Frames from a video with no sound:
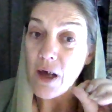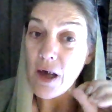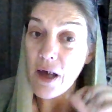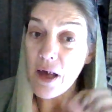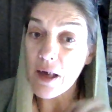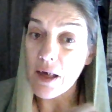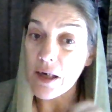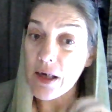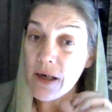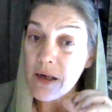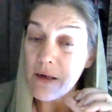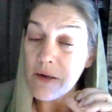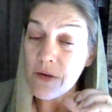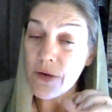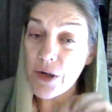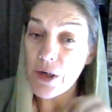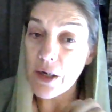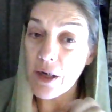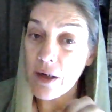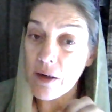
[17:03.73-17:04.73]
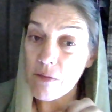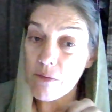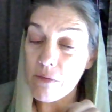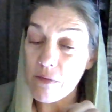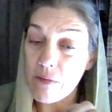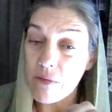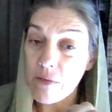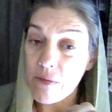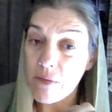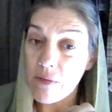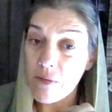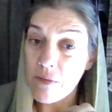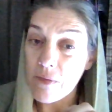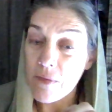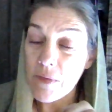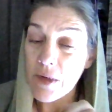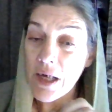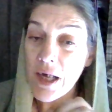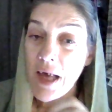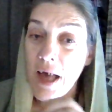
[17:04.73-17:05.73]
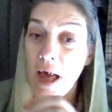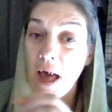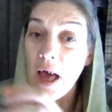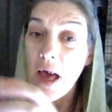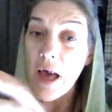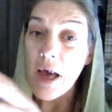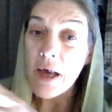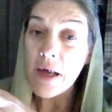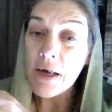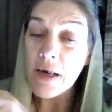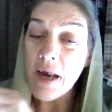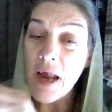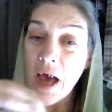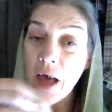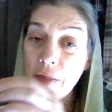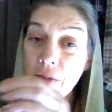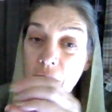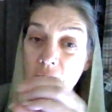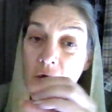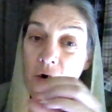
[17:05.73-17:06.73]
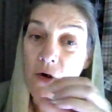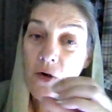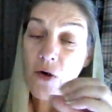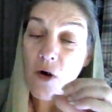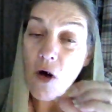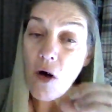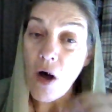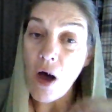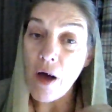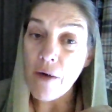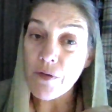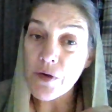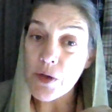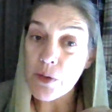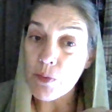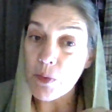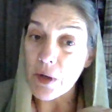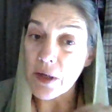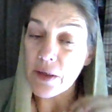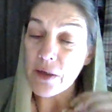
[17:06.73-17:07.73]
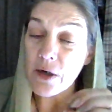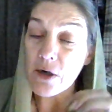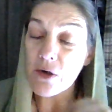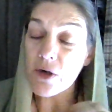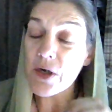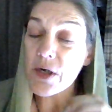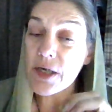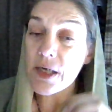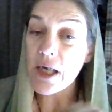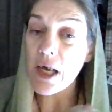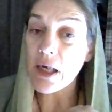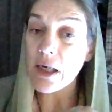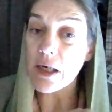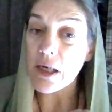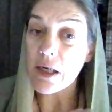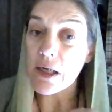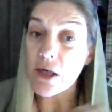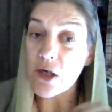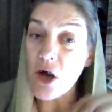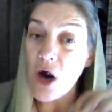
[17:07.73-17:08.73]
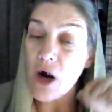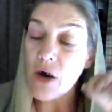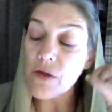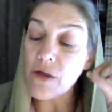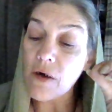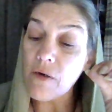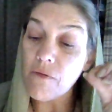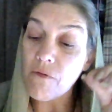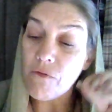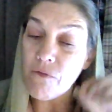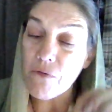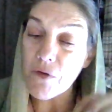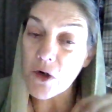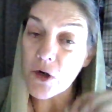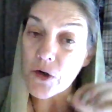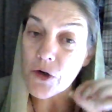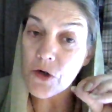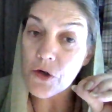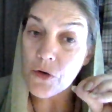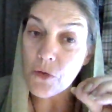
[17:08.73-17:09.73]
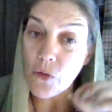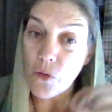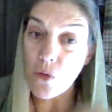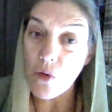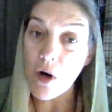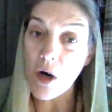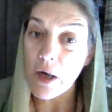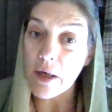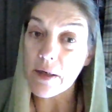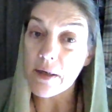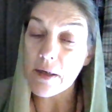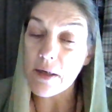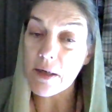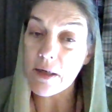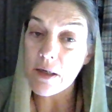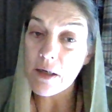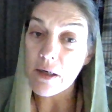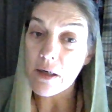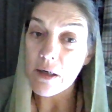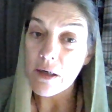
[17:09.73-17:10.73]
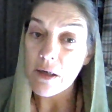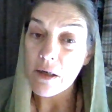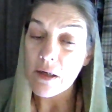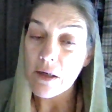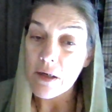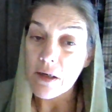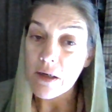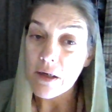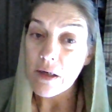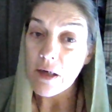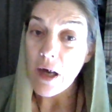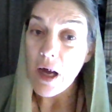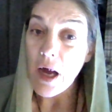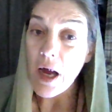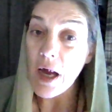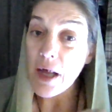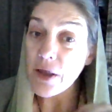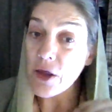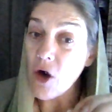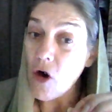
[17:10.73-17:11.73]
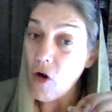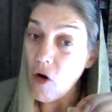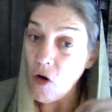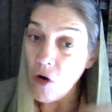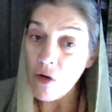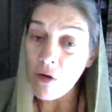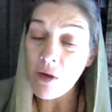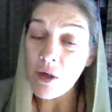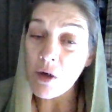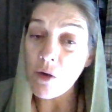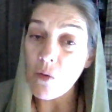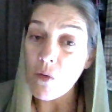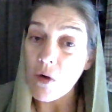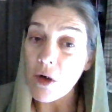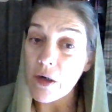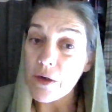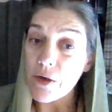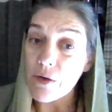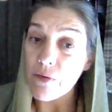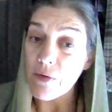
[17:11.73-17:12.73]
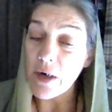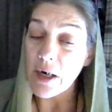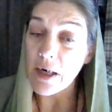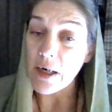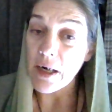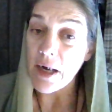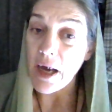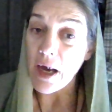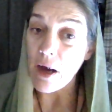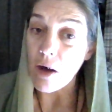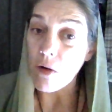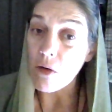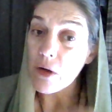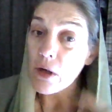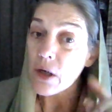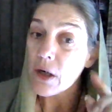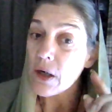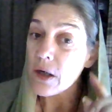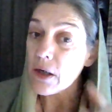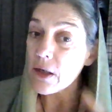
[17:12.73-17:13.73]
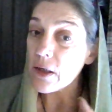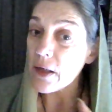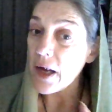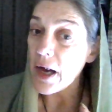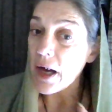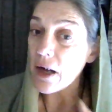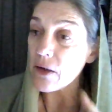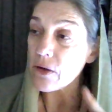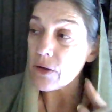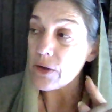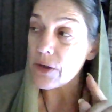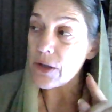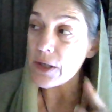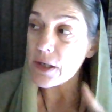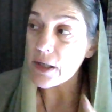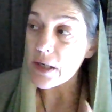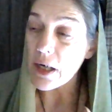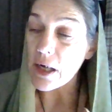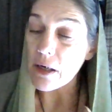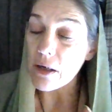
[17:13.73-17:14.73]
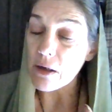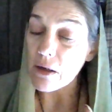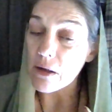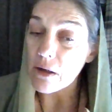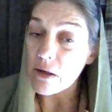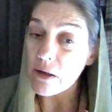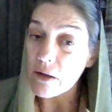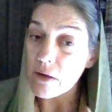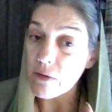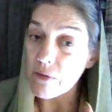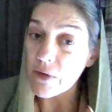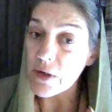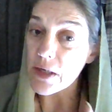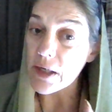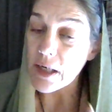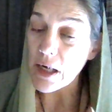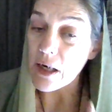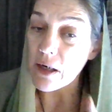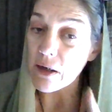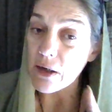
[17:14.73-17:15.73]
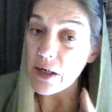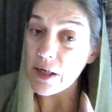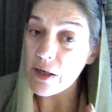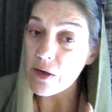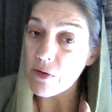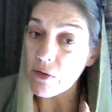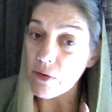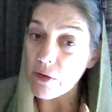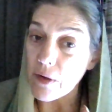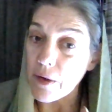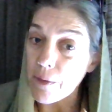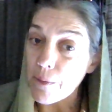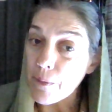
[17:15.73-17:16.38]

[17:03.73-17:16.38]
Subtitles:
and killed him. And now their offspring, their descendants, are the first ones and the only ones right now allowed to resettle Israel.